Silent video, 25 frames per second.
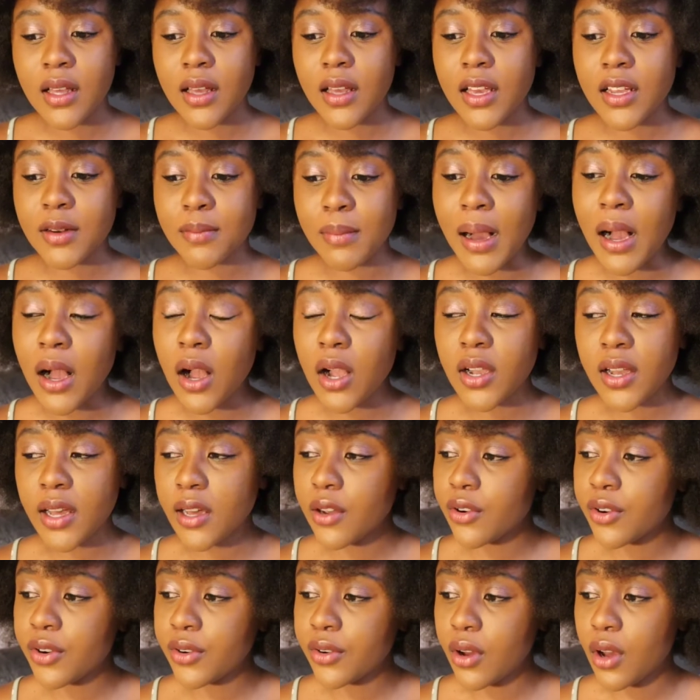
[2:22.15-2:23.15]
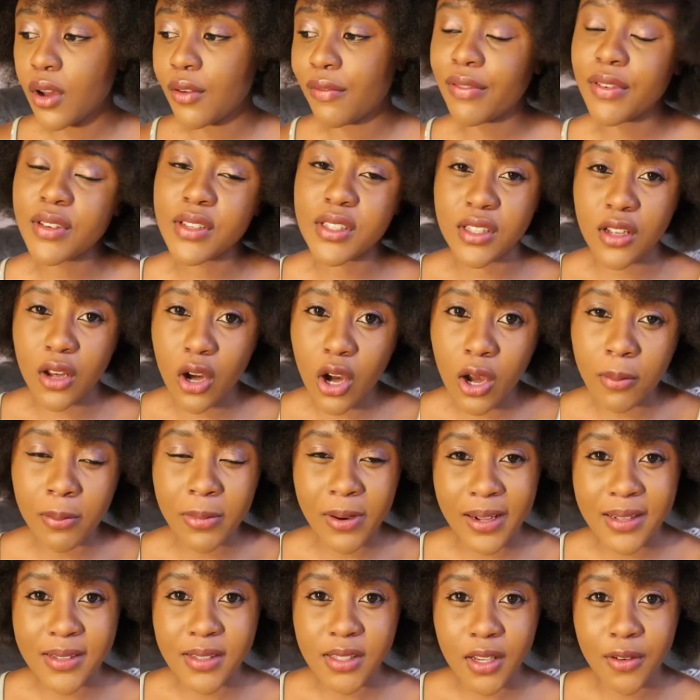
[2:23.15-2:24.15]
In my current office there are
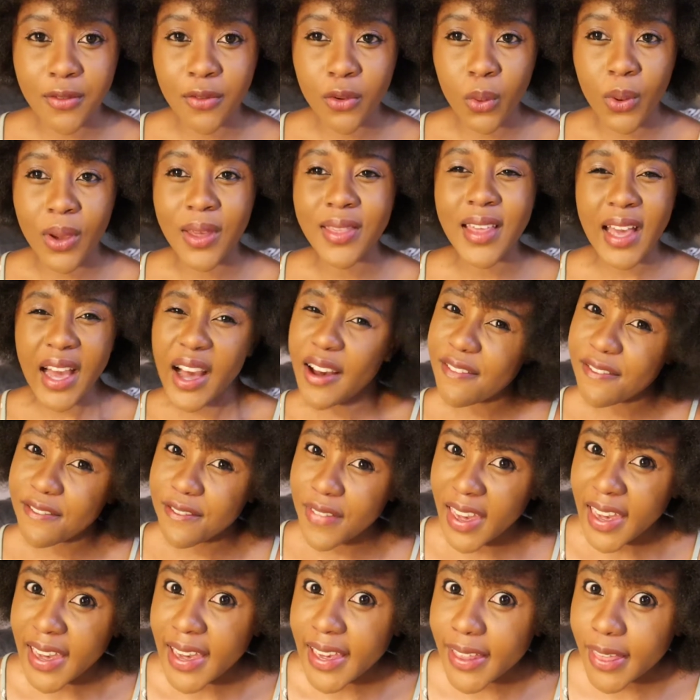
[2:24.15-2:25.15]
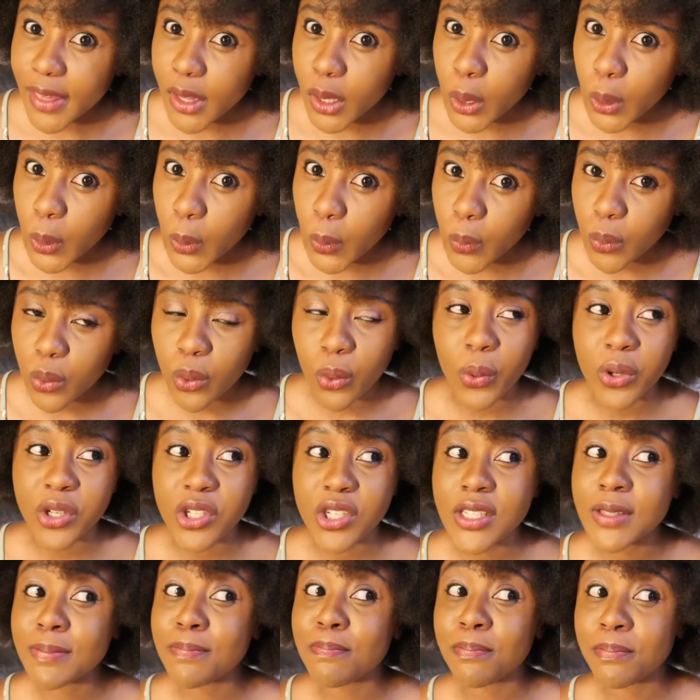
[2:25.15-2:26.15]
plants everywhere. They are fake though,
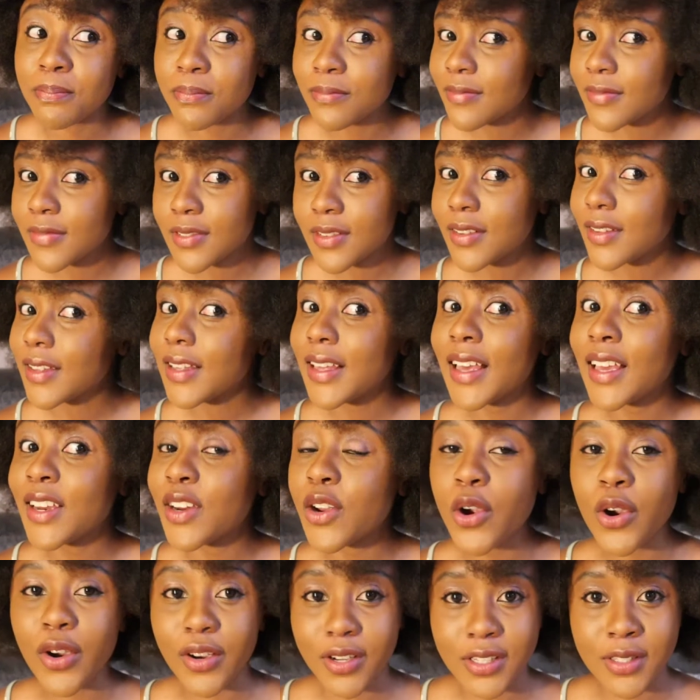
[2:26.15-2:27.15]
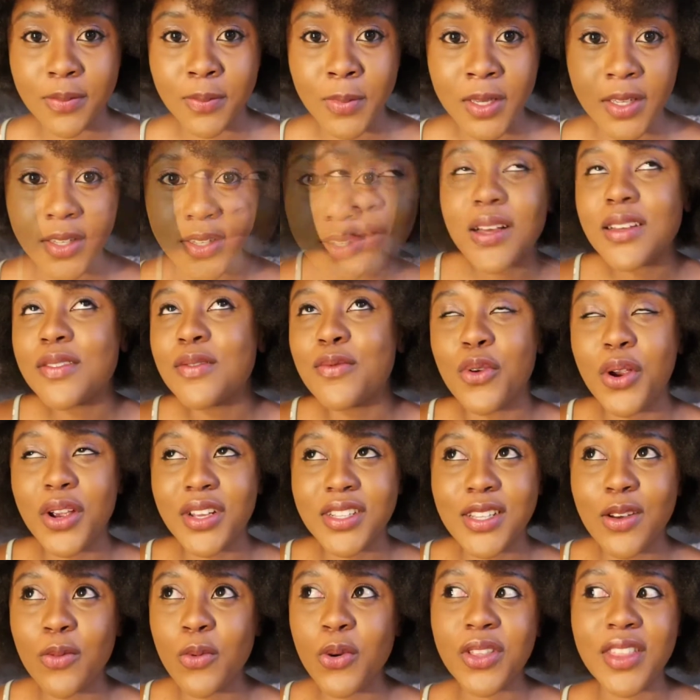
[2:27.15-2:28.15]
which is, it irks me. I've read
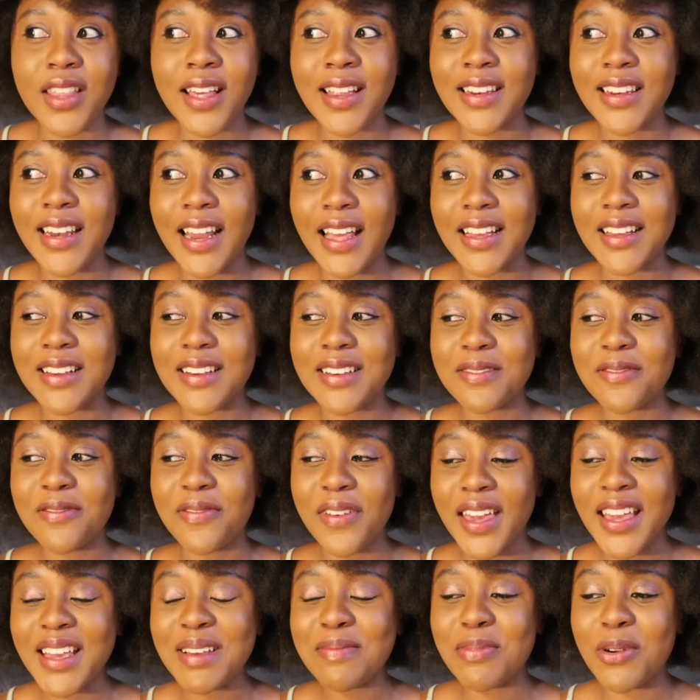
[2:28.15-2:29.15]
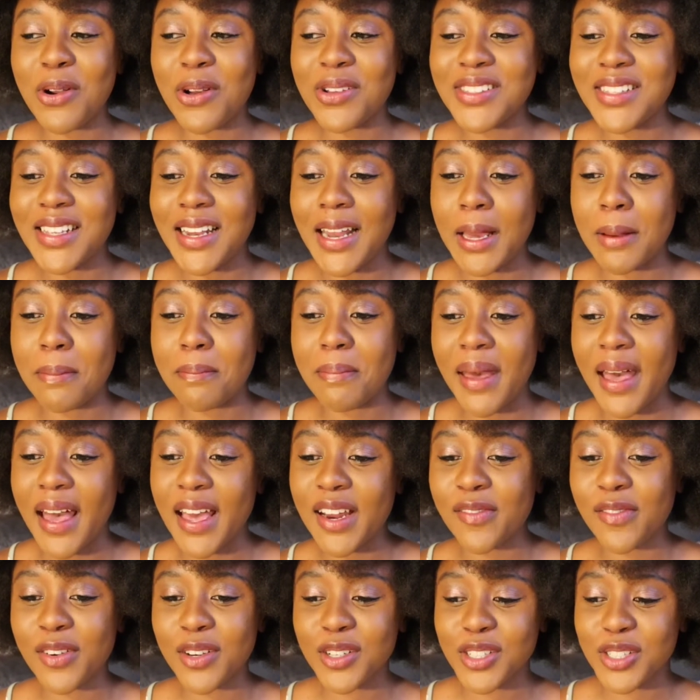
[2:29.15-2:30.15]
somewhere that like fake plants are like
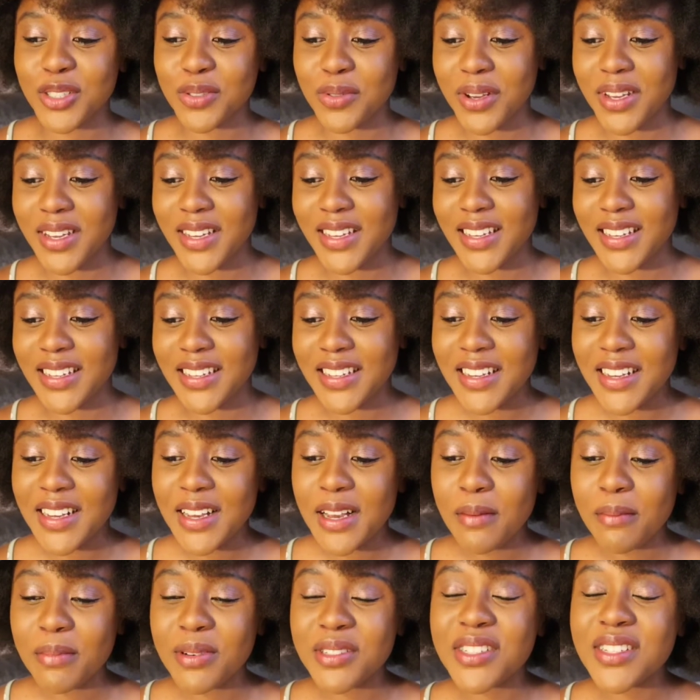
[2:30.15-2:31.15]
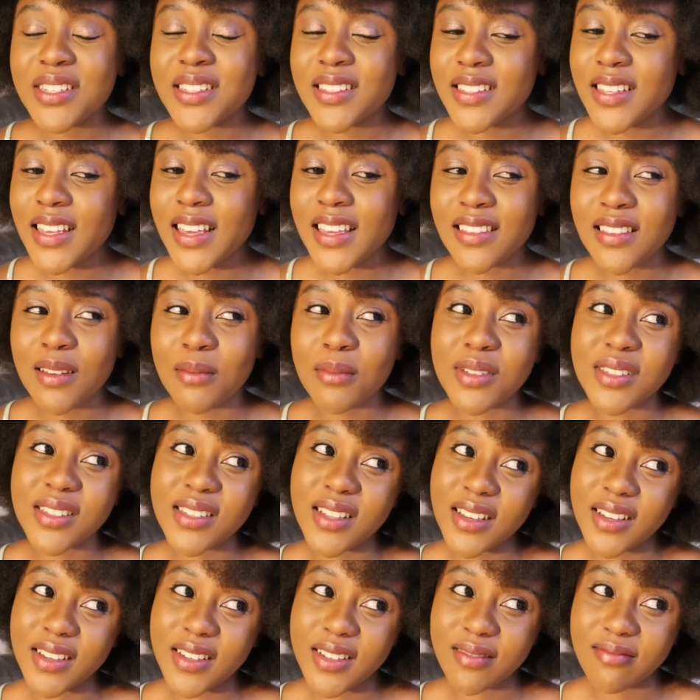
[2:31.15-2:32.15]
bad feng shui, but just seeing them is
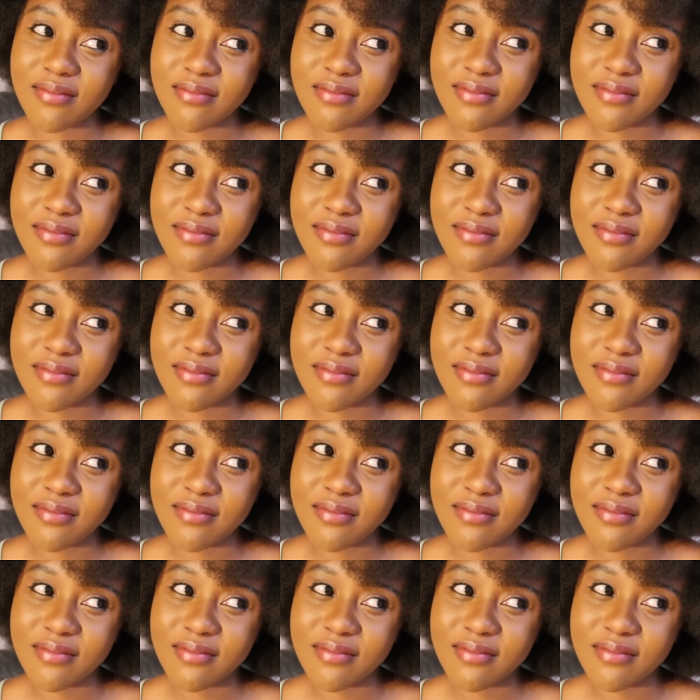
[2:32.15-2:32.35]
like,